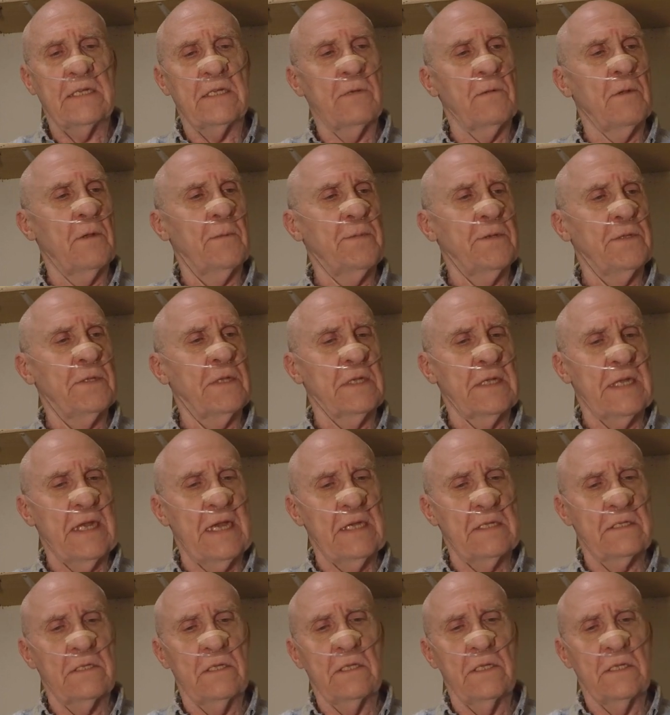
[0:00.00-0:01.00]
I'm going to put the
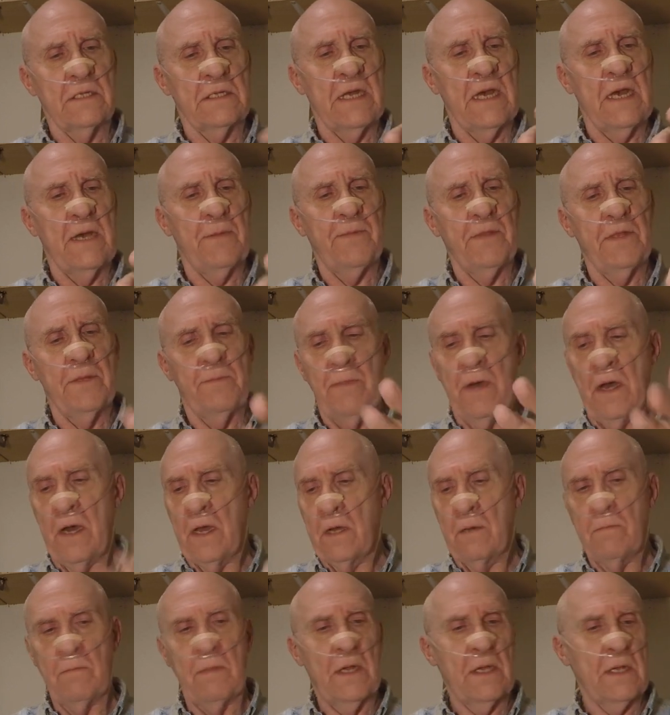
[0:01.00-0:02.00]
tacks on the top and the
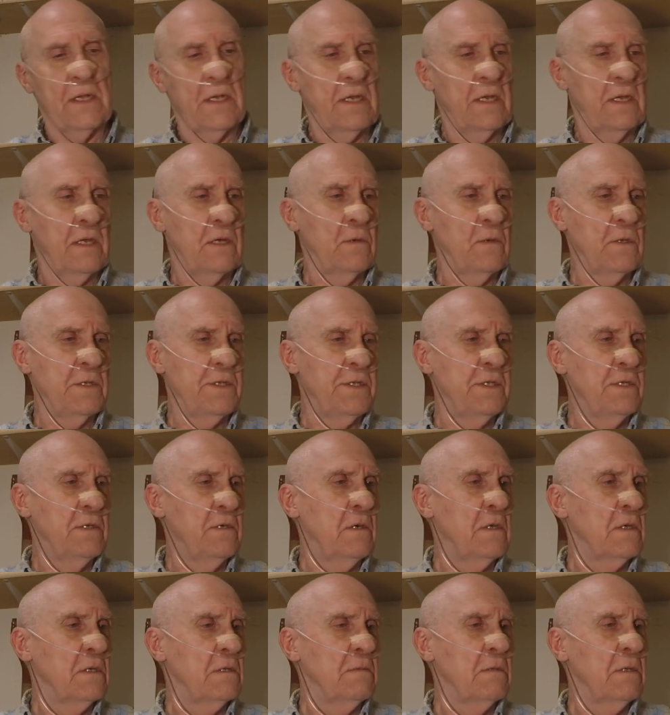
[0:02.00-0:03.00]
bottom like I always do
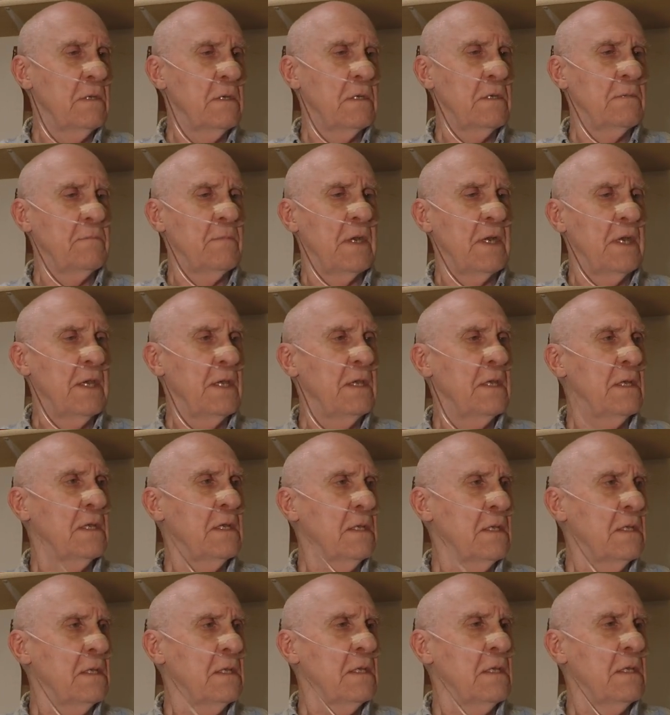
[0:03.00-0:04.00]
on my
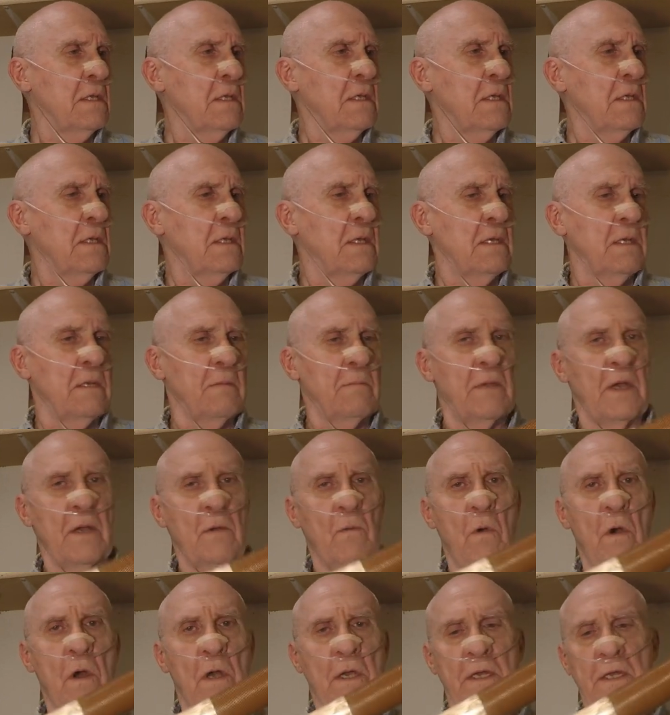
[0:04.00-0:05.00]

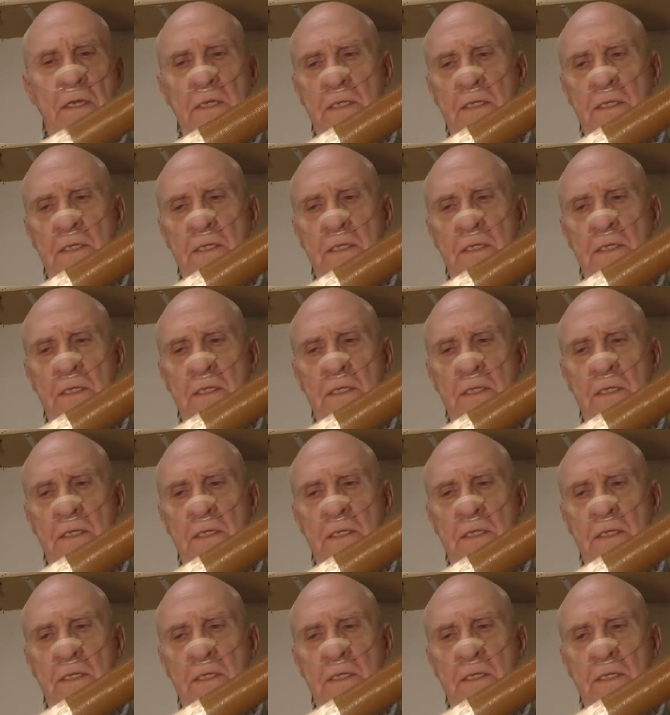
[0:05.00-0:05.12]
walking